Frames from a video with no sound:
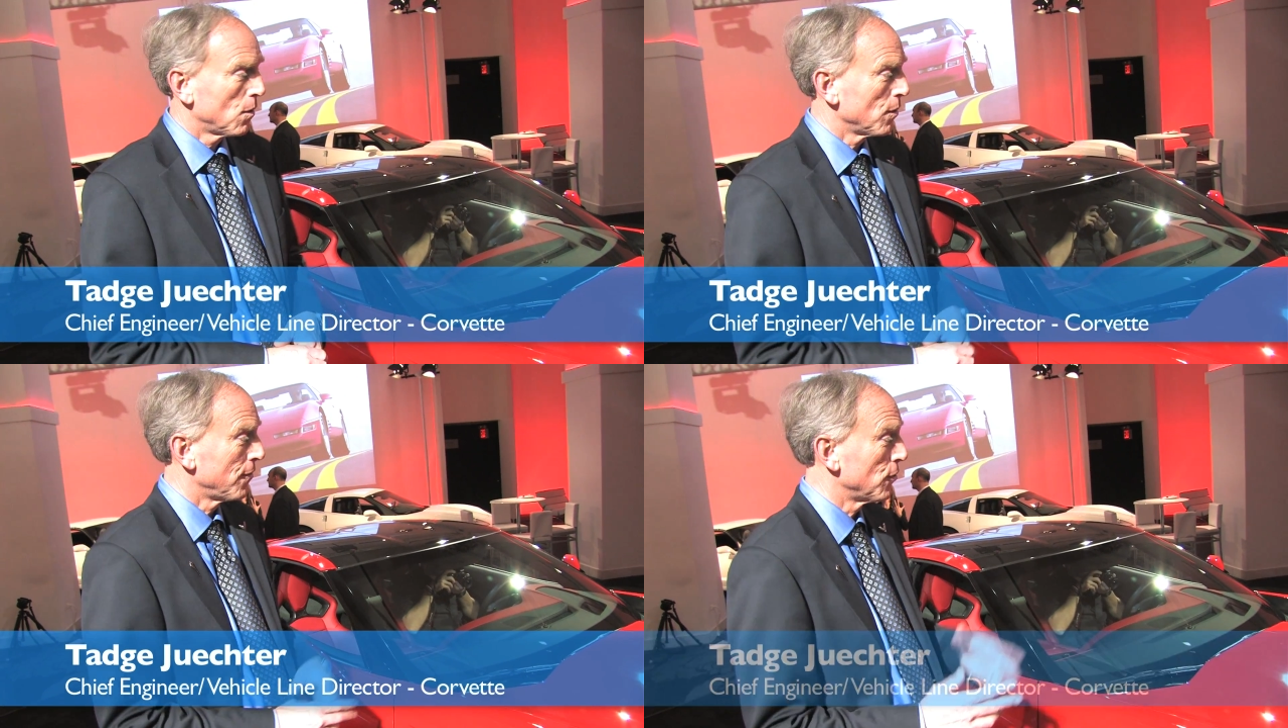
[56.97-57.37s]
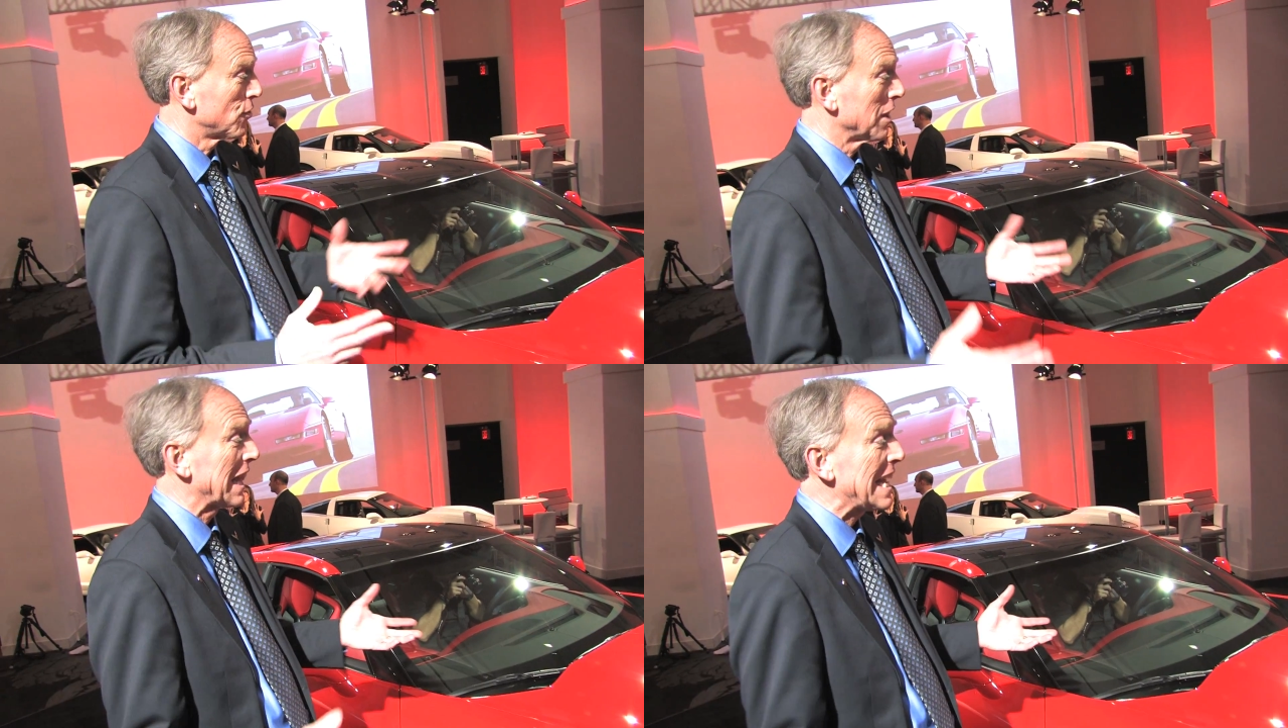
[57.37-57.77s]
We've used
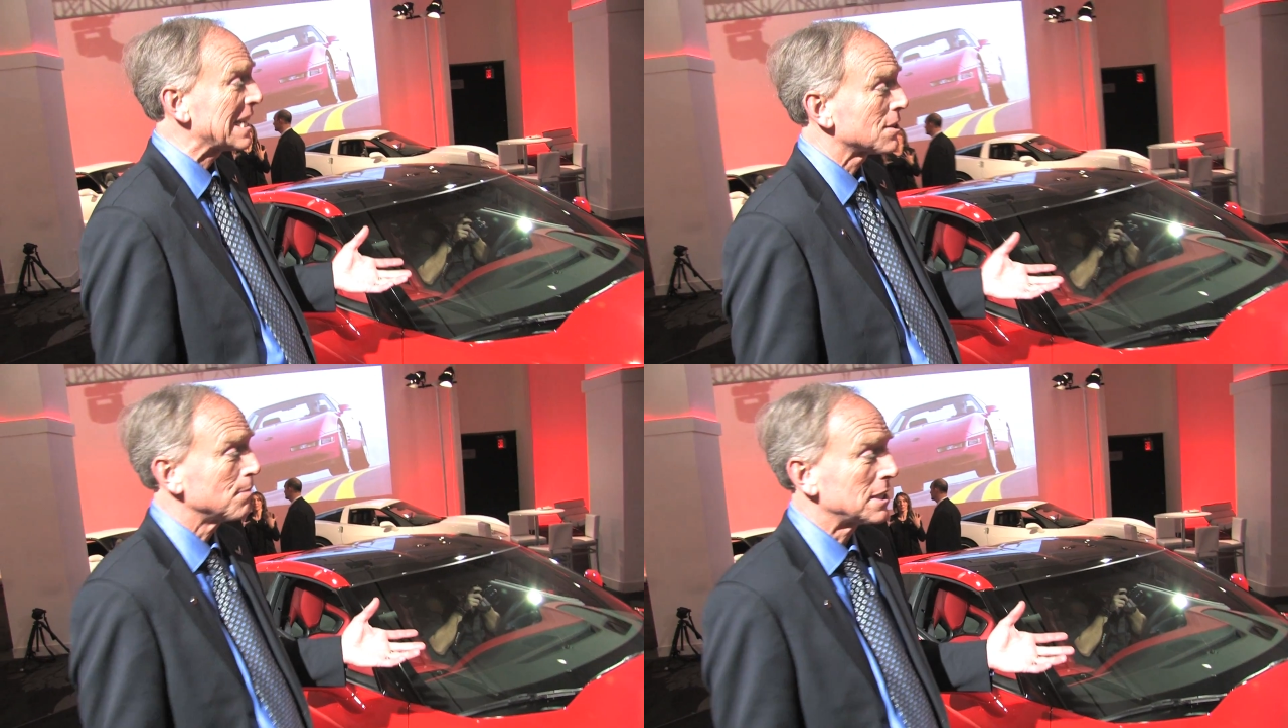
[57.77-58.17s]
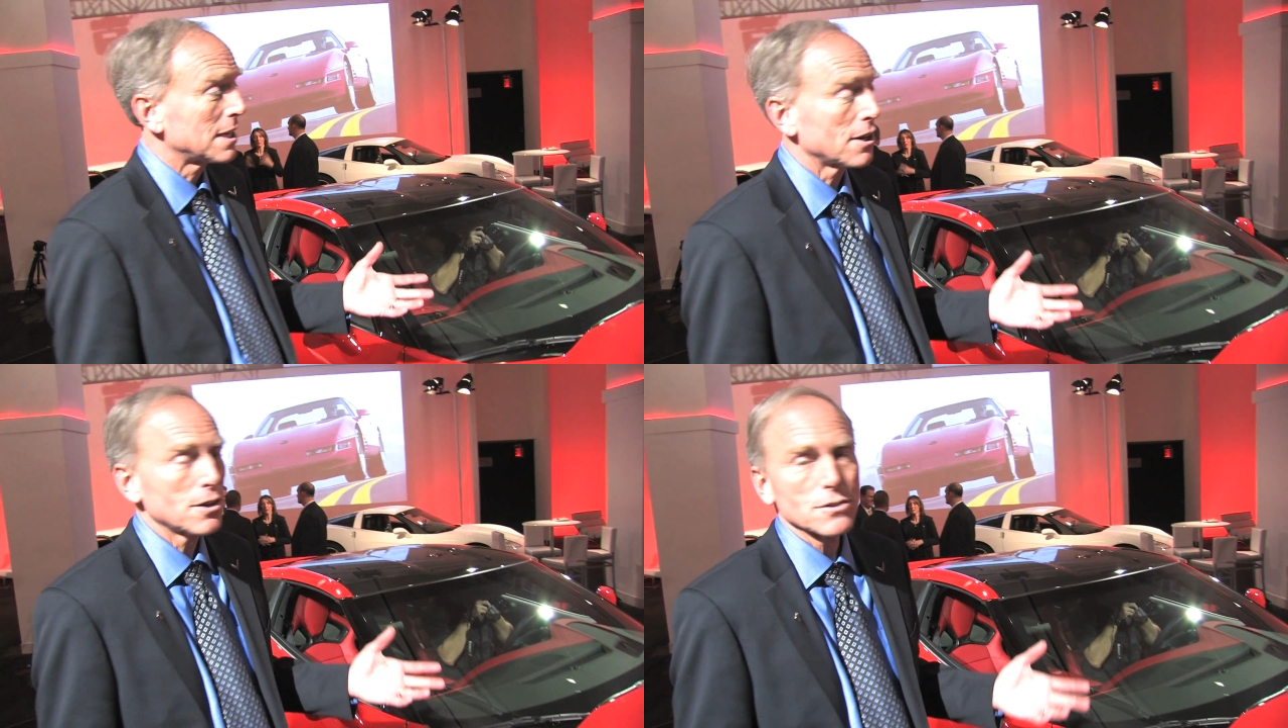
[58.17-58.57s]
the latest
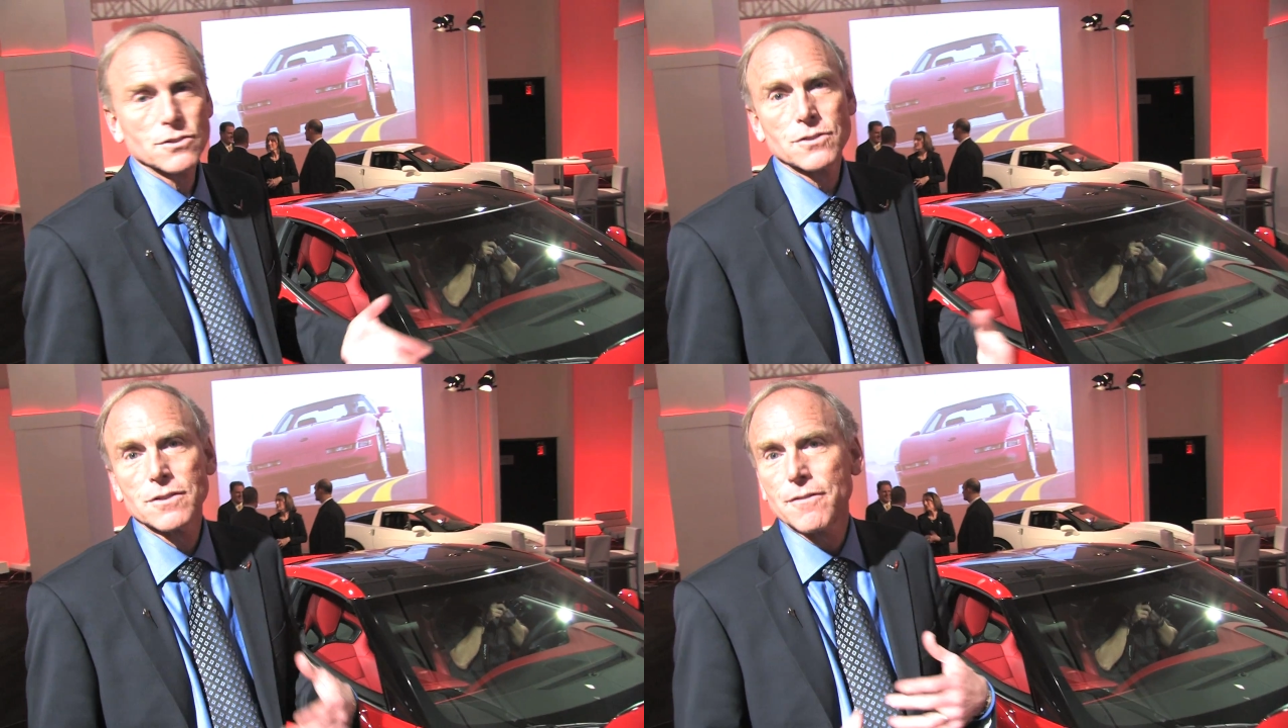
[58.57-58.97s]
materials,